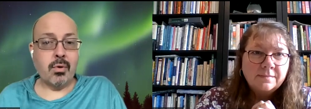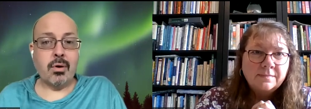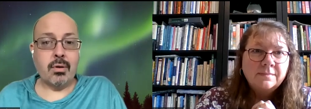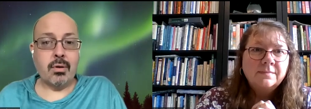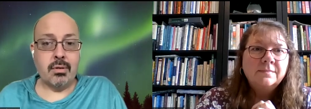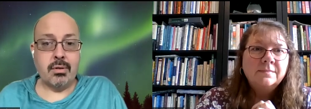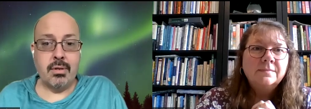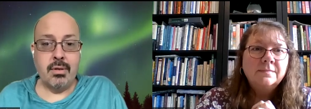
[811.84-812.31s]

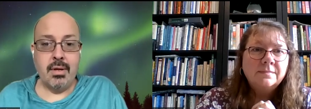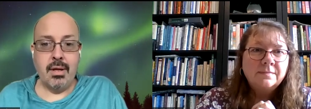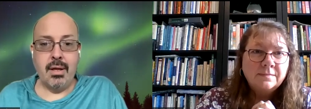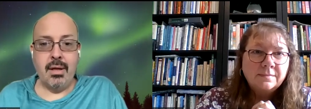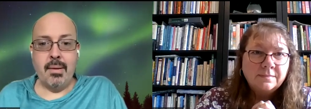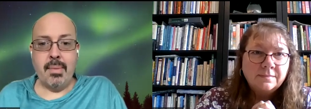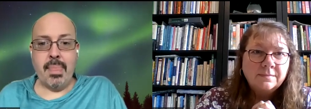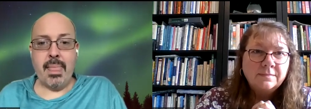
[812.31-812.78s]
Speaker 1: world,
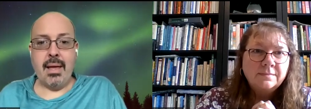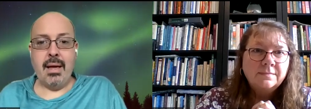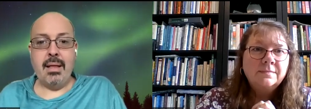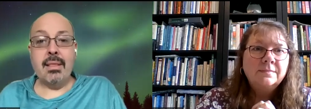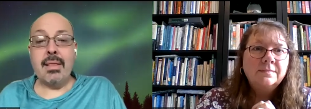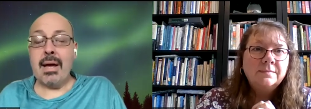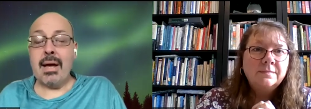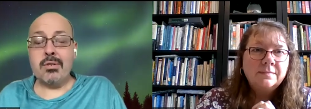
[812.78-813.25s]

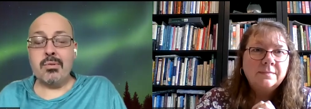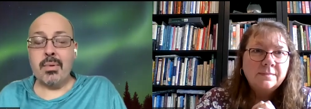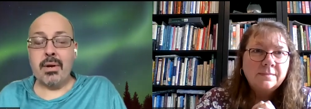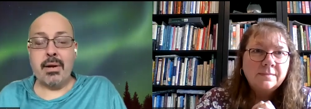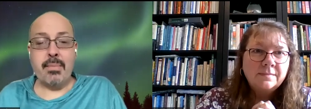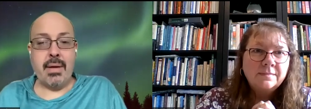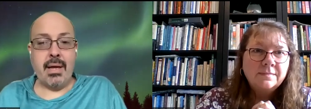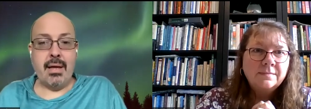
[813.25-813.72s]
and that's
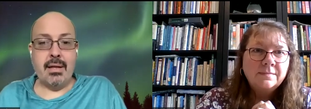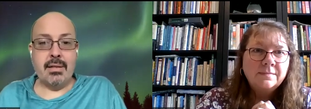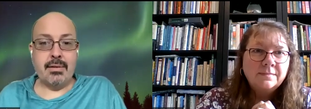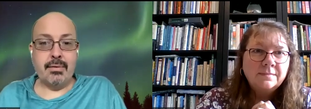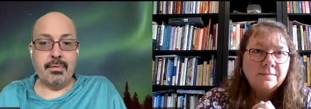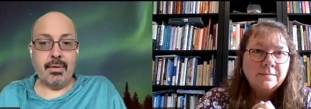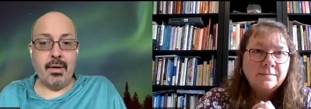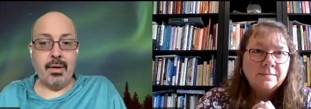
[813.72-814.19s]
when it began
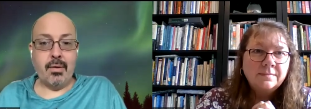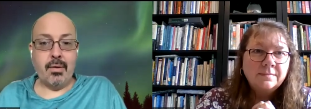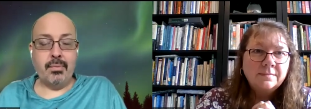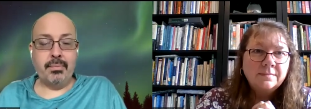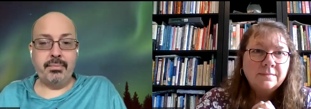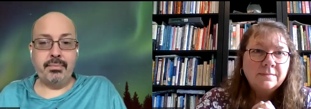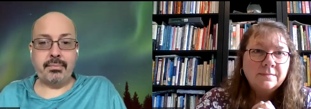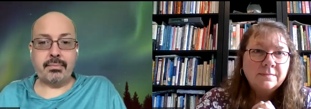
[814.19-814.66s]
to flow
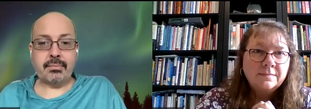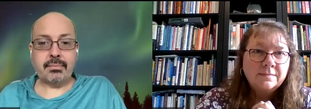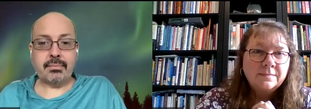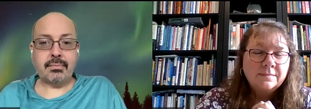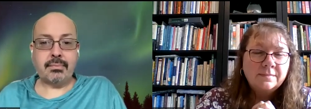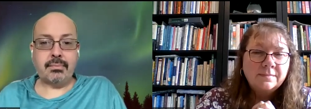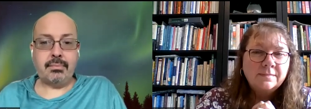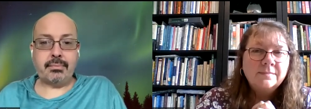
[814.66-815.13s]

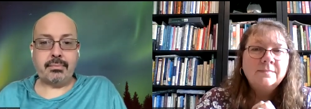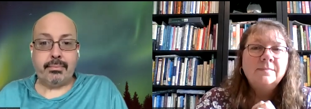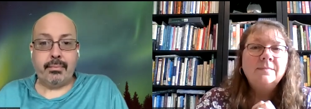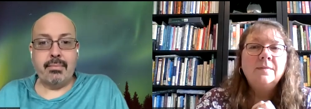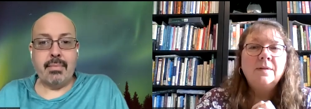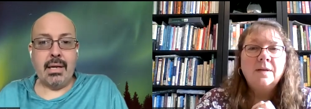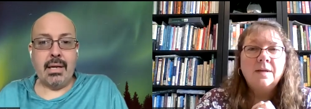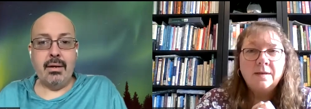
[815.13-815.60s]

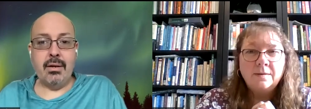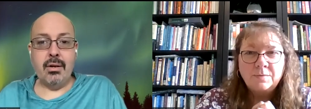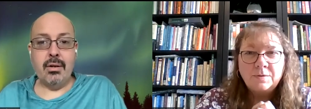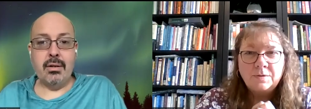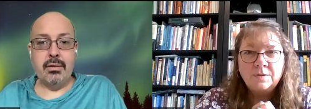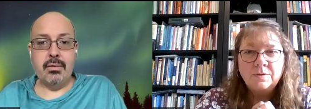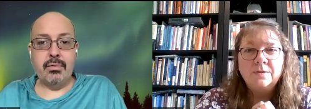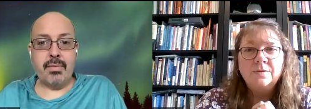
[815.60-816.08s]
it
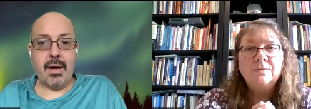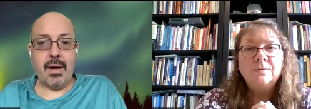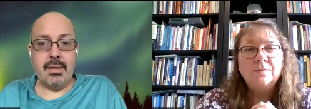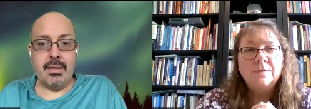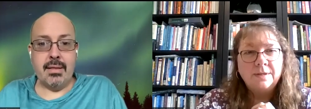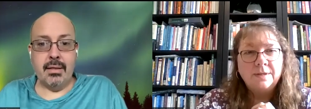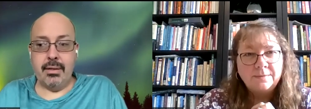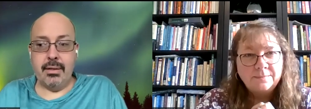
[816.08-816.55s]
Absolutely. couldn't
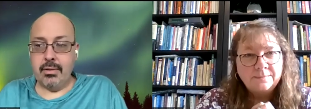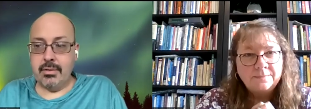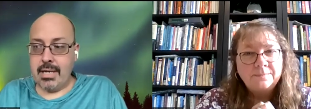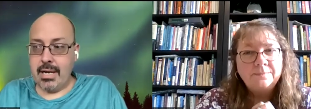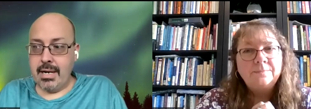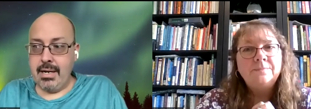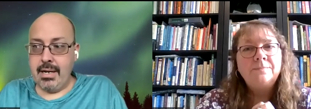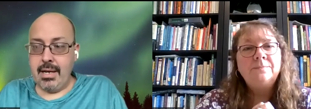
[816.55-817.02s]
find the little
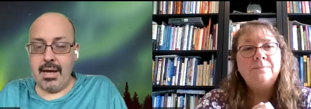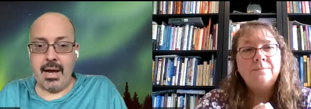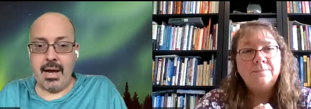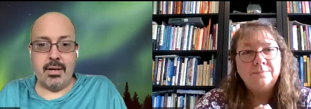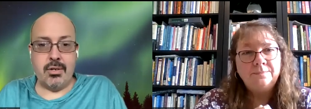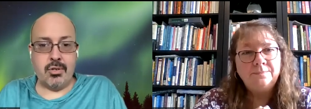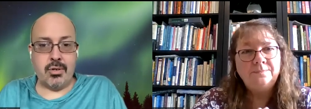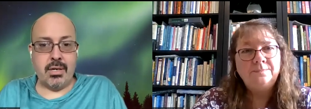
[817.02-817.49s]
tiny
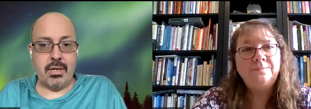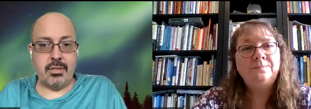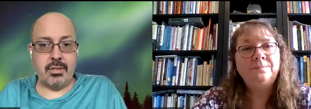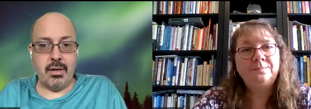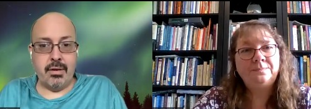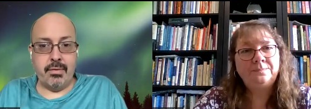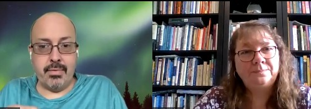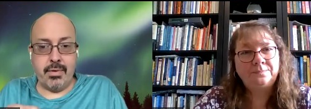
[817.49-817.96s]
address
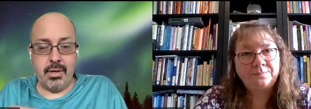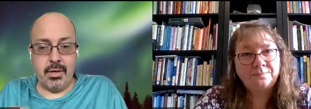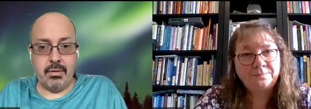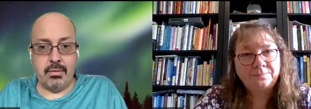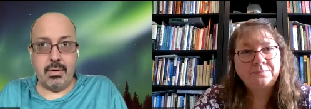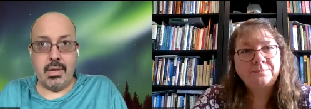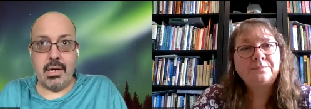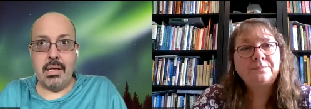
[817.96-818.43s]
of mm-hmm.
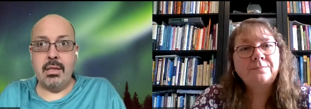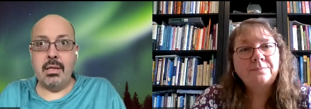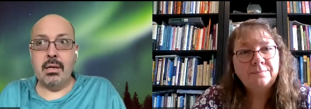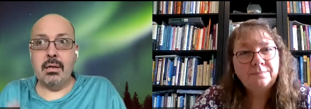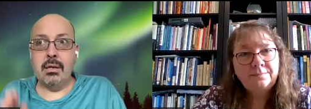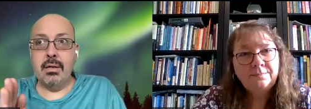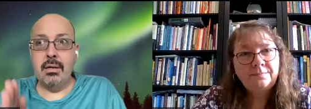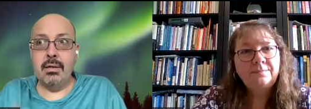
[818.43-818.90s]
you in
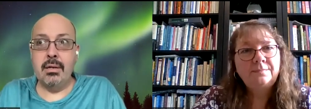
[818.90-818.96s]
the